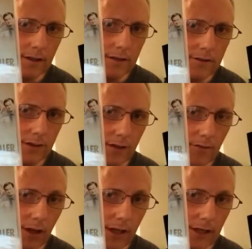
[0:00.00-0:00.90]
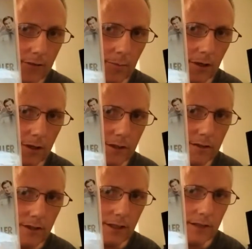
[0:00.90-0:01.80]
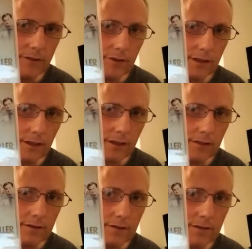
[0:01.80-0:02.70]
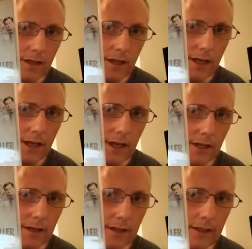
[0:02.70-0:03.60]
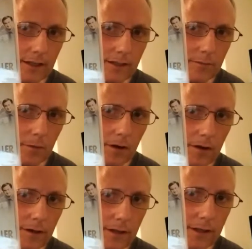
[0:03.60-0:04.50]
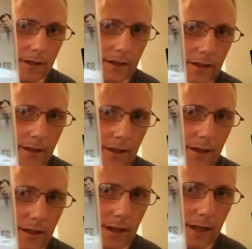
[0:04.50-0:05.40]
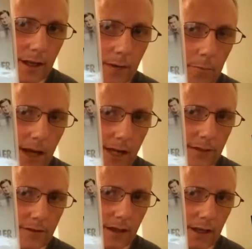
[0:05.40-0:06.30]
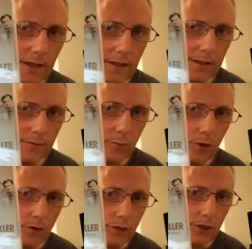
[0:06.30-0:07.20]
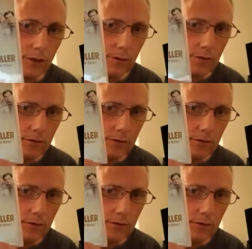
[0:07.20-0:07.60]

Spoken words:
Steve Landisberg is Dietrich, and Al Linden is Barney, and Max Gale is Wojciechowicz.